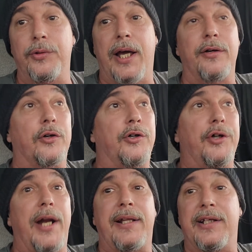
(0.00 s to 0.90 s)
that you're
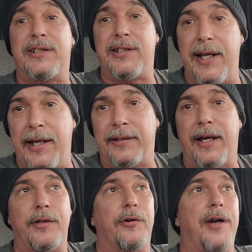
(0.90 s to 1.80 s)
good at this thing
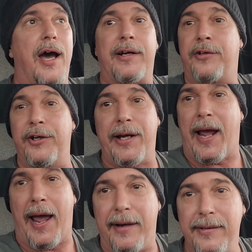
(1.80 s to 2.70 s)
that you're not good
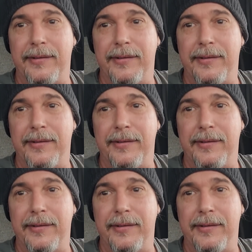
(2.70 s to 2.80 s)
at.